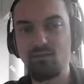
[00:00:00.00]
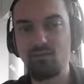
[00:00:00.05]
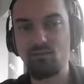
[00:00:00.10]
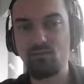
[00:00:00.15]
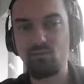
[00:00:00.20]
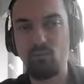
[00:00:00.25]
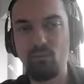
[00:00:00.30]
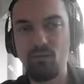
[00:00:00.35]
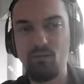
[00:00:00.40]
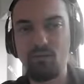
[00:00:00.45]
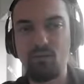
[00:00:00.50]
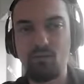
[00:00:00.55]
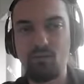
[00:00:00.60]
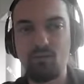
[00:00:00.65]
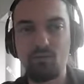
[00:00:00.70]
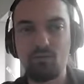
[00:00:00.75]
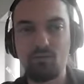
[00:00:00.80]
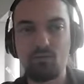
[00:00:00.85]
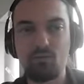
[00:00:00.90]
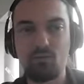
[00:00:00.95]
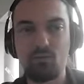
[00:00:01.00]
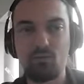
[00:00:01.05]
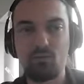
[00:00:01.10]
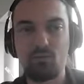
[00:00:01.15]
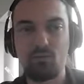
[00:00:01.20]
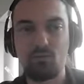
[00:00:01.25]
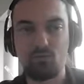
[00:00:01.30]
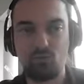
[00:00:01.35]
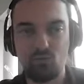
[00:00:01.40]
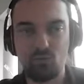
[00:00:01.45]
we
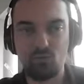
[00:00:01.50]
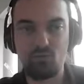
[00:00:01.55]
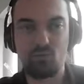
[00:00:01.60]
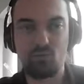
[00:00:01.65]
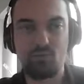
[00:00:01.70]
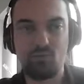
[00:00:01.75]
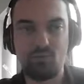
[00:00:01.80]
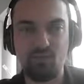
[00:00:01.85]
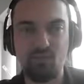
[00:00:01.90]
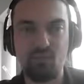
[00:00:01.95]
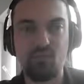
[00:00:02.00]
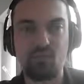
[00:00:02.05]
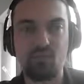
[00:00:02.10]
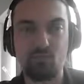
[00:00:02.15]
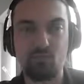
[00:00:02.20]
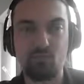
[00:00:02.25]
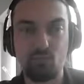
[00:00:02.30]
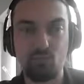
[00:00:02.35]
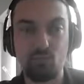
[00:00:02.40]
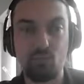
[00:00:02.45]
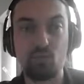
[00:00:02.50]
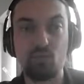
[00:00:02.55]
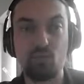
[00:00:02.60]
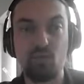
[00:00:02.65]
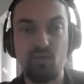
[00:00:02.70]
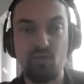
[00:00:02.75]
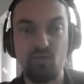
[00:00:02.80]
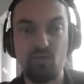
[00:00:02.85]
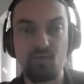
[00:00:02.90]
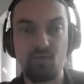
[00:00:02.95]
could also say that the computer
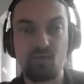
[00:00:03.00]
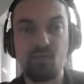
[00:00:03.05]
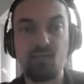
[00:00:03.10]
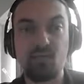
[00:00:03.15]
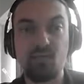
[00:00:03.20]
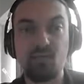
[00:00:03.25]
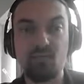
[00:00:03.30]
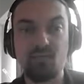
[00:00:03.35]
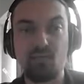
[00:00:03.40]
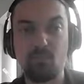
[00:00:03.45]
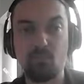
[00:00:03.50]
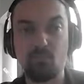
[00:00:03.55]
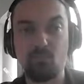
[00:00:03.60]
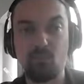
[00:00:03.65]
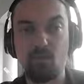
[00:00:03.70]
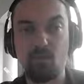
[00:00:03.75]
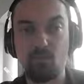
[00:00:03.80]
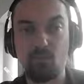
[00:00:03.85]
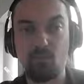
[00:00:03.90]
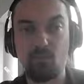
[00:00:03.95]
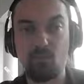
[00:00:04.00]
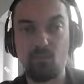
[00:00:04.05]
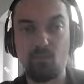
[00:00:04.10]
has some type